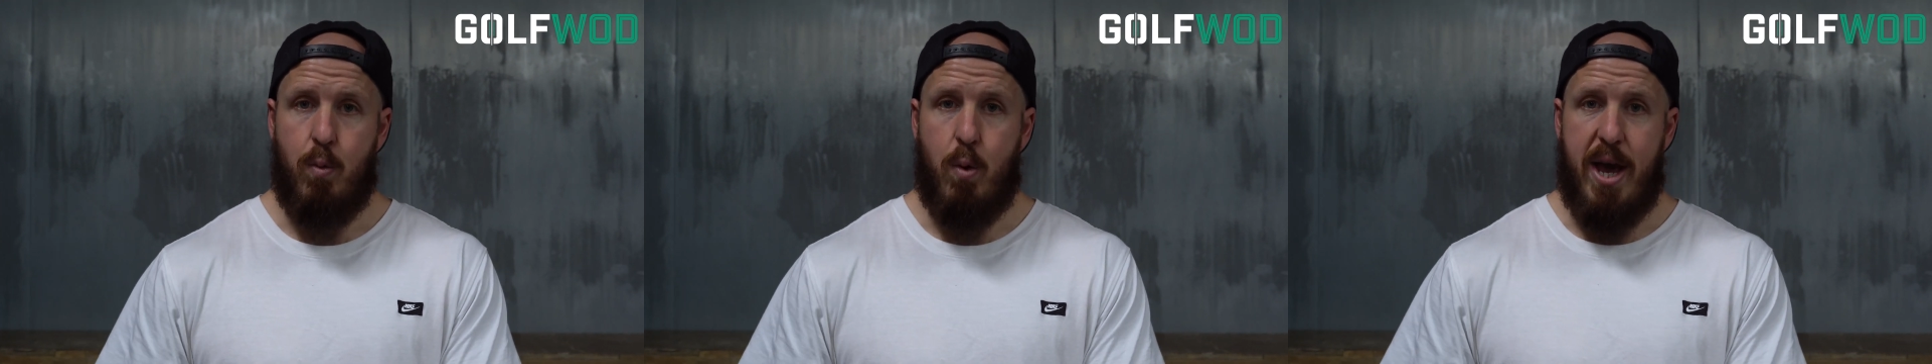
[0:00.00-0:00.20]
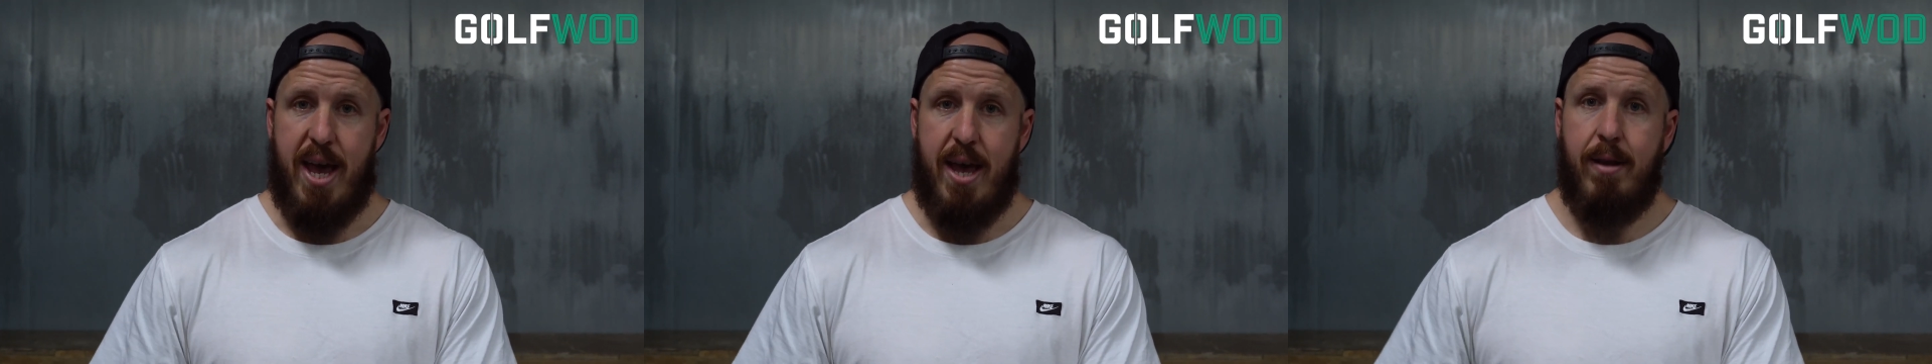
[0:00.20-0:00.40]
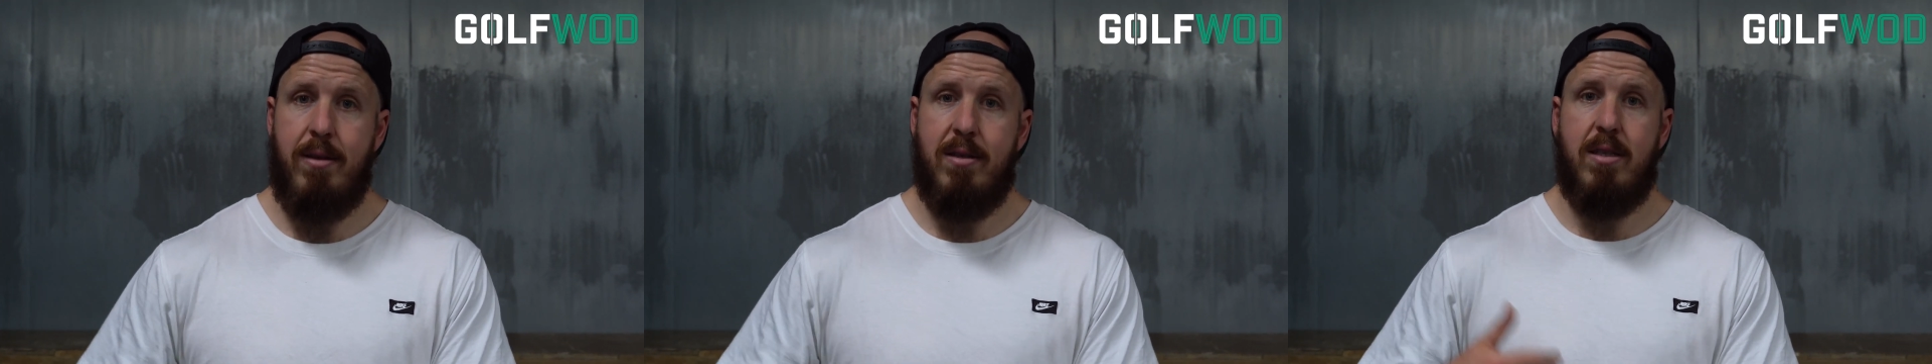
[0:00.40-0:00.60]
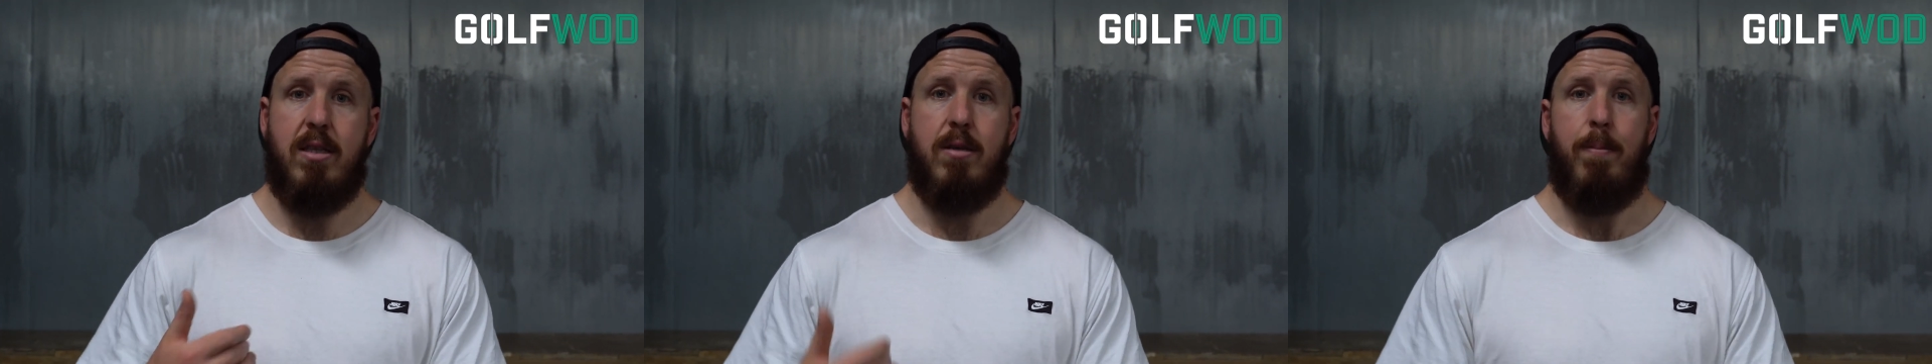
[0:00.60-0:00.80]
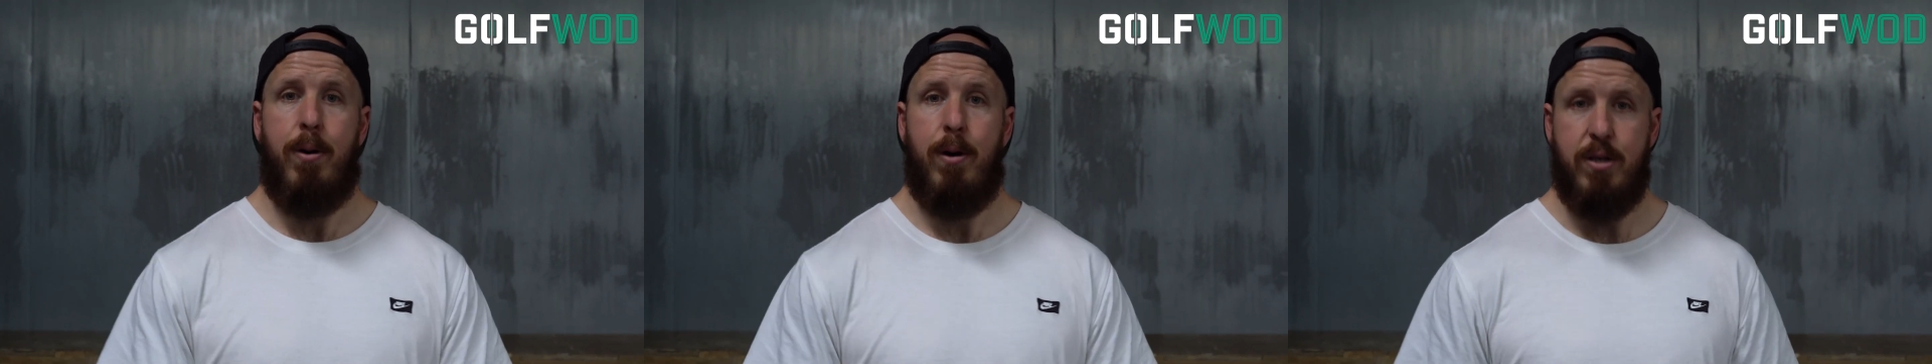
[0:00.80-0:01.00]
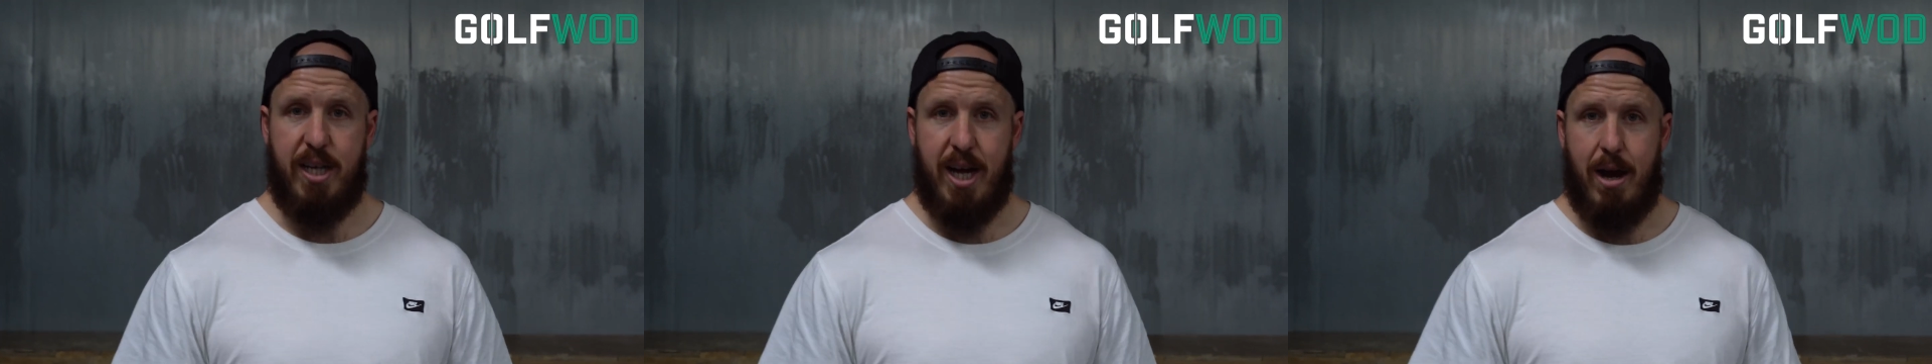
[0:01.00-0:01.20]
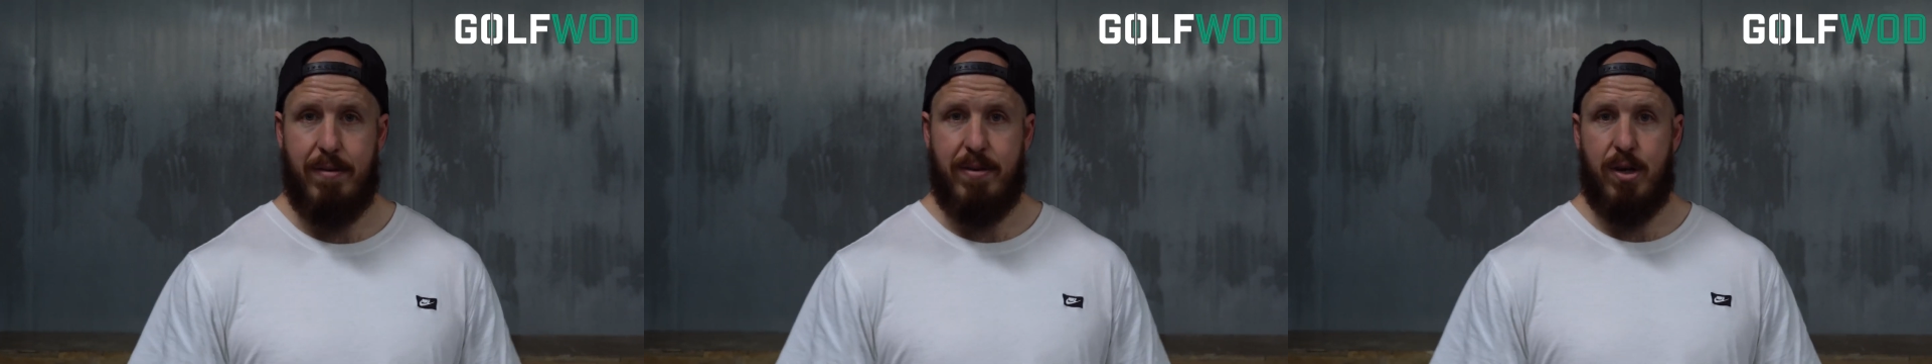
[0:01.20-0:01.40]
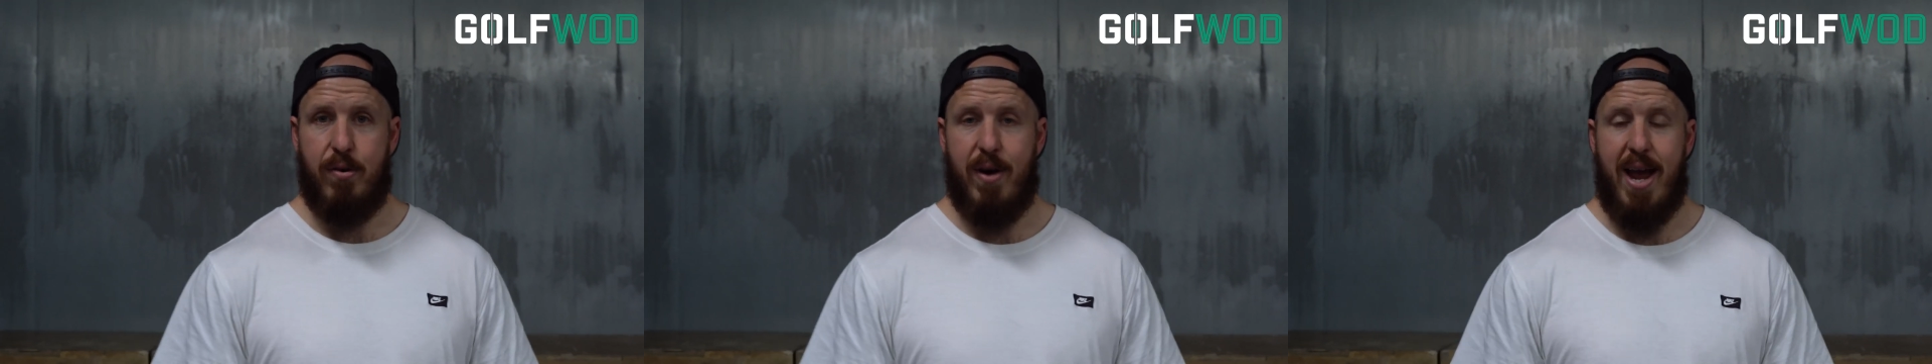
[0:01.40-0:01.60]
way, to push out
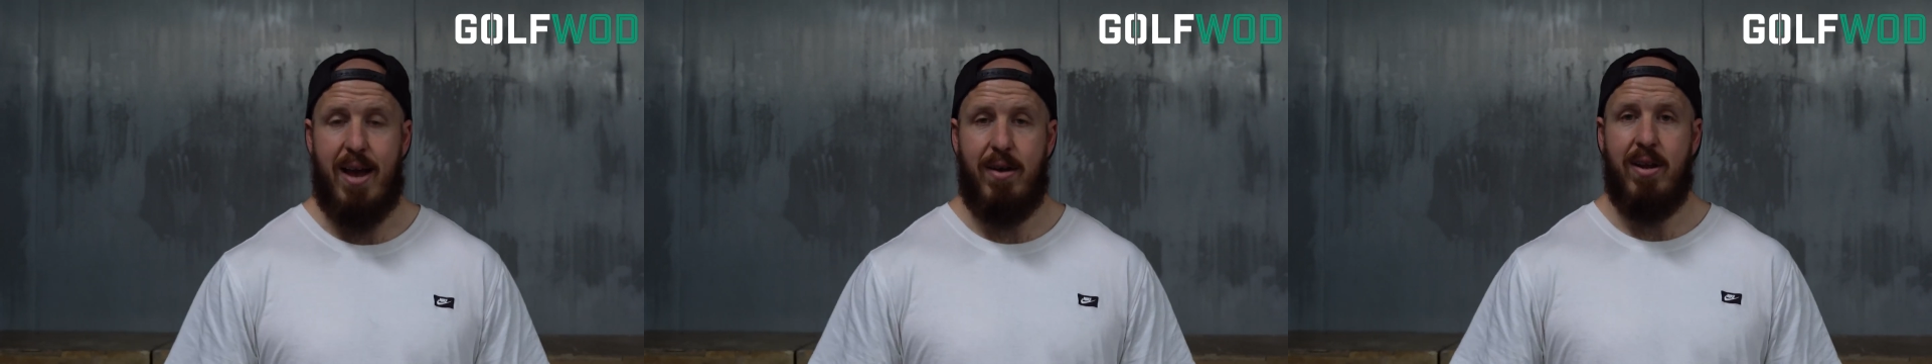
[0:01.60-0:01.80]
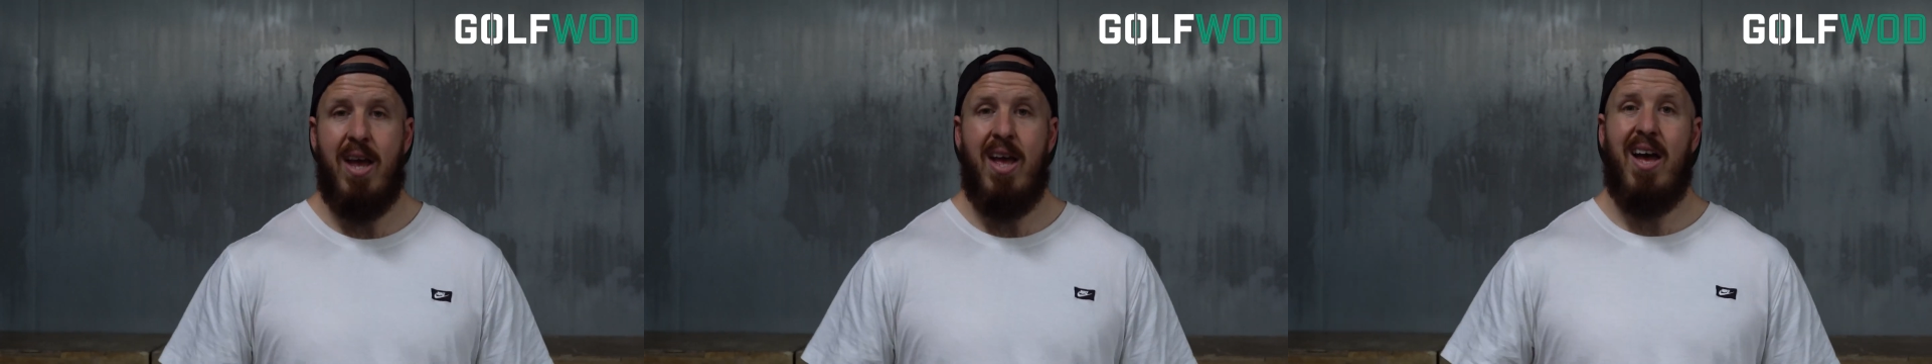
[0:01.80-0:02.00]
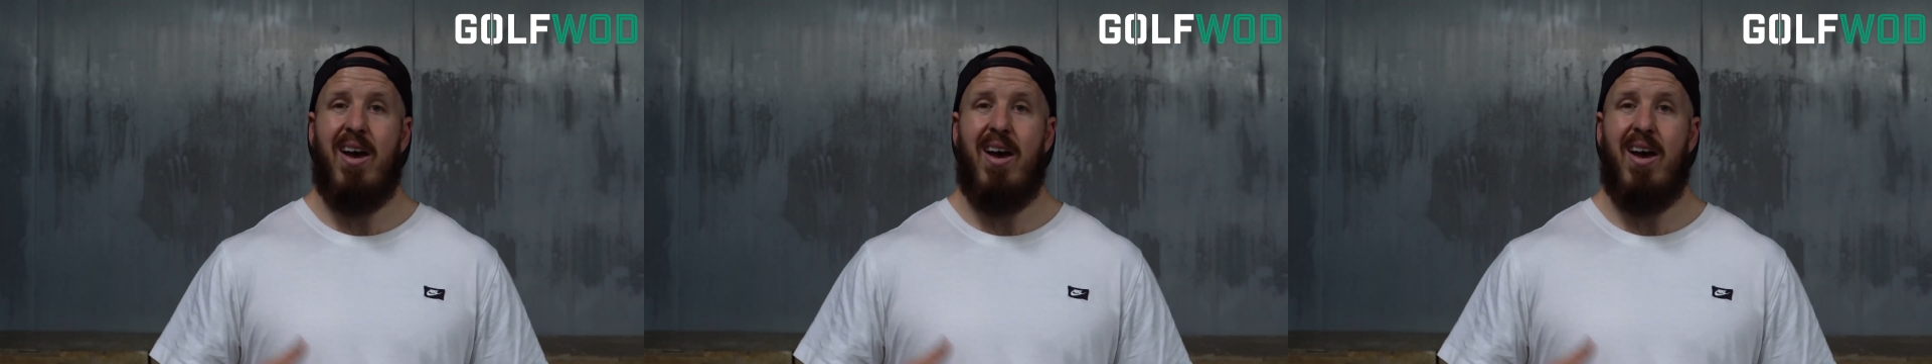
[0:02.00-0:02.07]
of the ground,